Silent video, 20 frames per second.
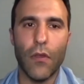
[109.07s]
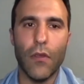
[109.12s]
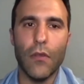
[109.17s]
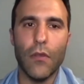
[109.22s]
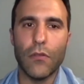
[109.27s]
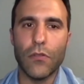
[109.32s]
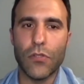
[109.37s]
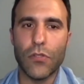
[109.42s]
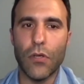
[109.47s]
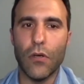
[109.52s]

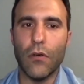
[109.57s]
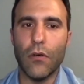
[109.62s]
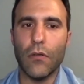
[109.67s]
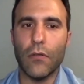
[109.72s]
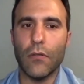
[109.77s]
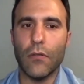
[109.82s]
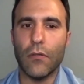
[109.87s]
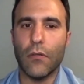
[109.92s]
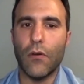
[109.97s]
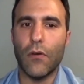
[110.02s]

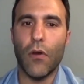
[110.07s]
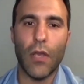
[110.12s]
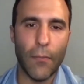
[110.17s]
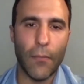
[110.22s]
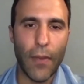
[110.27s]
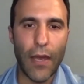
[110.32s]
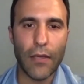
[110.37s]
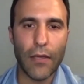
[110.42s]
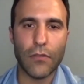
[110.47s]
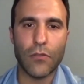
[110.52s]
So going
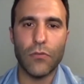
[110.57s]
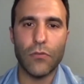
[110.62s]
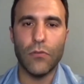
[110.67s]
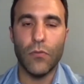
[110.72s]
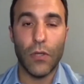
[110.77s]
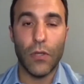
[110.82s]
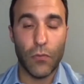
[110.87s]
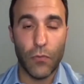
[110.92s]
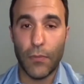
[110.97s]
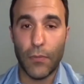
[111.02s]
back to
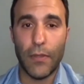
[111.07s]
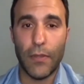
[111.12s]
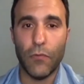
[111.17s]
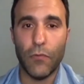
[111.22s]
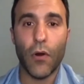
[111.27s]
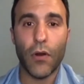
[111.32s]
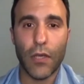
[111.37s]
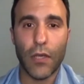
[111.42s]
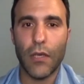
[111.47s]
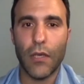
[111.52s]
what we've been
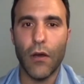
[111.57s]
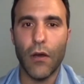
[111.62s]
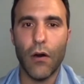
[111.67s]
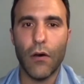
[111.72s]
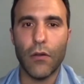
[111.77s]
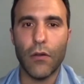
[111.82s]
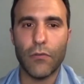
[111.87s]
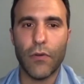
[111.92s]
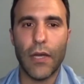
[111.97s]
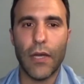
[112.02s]
working on
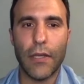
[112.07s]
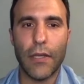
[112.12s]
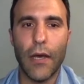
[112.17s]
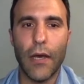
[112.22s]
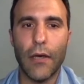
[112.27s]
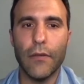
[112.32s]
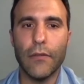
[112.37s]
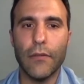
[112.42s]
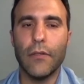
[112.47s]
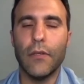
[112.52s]
right
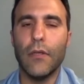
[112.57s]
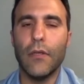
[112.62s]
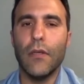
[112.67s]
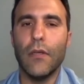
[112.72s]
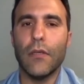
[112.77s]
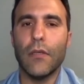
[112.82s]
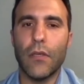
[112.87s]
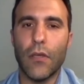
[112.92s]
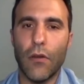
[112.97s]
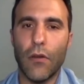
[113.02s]
now,
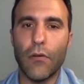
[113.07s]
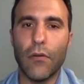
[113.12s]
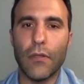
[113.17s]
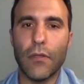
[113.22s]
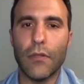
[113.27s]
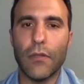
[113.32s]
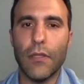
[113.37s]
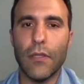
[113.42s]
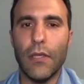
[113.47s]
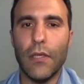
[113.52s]

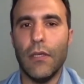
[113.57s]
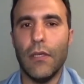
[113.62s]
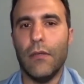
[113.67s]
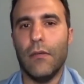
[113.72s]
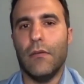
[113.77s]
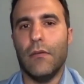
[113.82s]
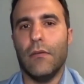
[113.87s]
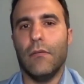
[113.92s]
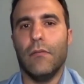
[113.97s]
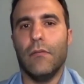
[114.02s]

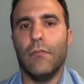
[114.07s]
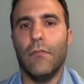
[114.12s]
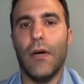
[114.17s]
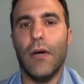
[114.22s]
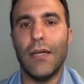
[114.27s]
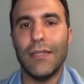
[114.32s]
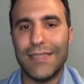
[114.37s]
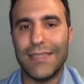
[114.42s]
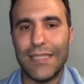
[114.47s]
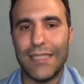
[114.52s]
currently
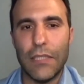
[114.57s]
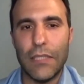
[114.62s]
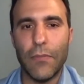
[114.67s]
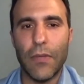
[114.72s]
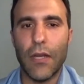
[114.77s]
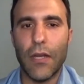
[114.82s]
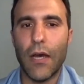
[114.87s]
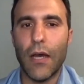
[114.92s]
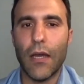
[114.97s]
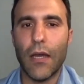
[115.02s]
my team
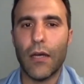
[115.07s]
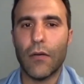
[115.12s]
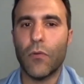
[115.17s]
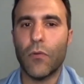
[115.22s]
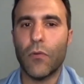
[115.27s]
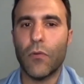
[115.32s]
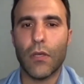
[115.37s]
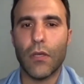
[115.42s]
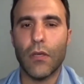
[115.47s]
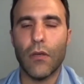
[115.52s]
and I are
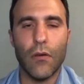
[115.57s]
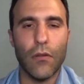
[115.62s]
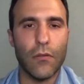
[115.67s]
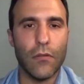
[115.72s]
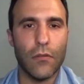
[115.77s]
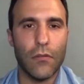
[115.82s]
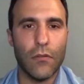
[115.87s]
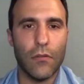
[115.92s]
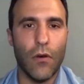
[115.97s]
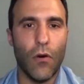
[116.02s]
working
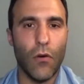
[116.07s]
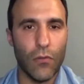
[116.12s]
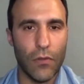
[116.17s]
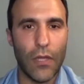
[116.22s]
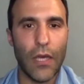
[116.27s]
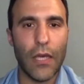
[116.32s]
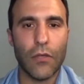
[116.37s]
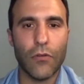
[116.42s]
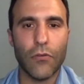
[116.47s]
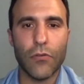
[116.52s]
on
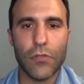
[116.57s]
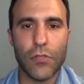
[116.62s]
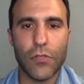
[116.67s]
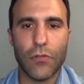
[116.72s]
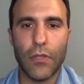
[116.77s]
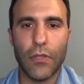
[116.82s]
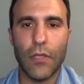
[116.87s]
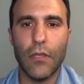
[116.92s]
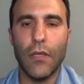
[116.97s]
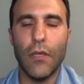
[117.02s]
online
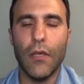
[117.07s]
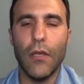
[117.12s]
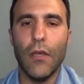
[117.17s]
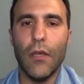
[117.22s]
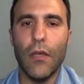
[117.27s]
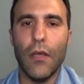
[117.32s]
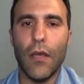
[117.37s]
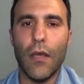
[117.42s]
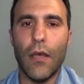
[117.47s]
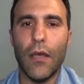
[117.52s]
grocery,
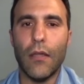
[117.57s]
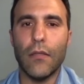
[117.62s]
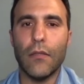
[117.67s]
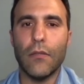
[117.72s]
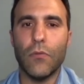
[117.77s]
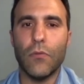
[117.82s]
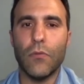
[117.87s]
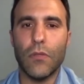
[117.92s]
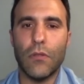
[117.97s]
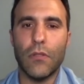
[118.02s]
and
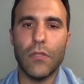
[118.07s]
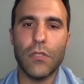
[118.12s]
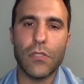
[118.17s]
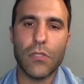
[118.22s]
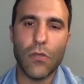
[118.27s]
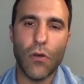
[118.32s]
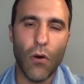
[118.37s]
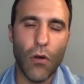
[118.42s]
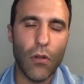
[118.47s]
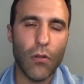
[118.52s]
with
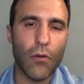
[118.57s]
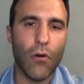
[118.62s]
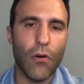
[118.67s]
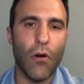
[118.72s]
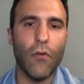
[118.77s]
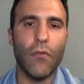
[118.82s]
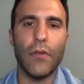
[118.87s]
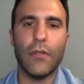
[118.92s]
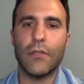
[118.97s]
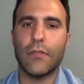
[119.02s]
this whole
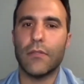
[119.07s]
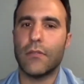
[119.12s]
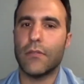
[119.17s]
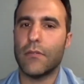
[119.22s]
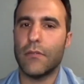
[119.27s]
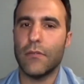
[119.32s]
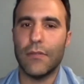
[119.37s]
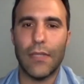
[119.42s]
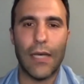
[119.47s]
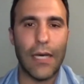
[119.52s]

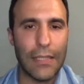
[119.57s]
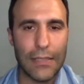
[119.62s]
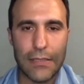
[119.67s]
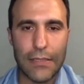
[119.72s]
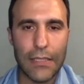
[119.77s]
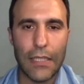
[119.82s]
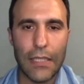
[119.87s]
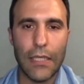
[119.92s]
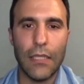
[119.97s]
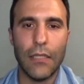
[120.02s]

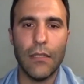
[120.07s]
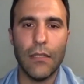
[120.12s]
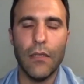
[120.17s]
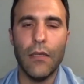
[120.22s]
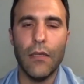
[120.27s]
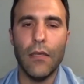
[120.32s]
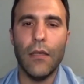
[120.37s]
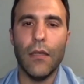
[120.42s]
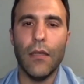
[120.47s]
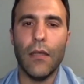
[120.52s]
COVID-19,
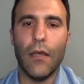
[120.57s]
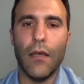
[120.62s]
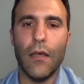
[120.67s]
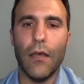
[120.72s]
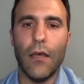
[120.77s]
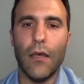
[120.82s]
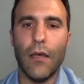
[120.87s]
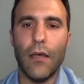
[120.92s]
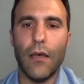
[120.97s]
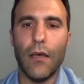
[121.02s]

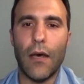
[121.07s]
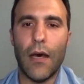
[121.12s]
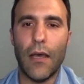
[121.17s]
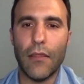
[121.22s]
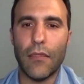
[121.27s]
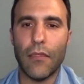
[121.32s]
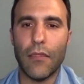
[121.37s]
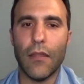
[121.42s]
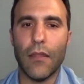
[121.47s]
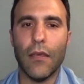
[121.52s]
I
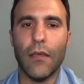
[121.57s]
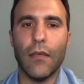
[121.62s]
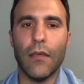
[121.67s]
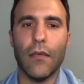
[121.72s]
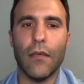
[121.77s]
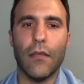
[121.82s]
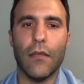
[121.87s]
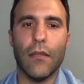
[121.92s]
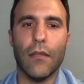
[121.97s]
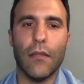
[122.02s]
think
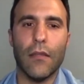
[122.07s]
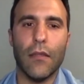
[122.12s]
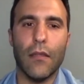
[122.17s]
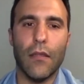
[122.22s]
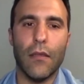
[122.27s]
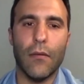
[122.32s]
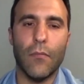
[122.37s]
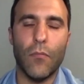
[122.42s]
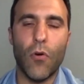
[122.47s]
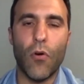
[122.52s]

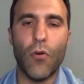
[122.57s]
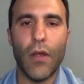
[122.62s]
more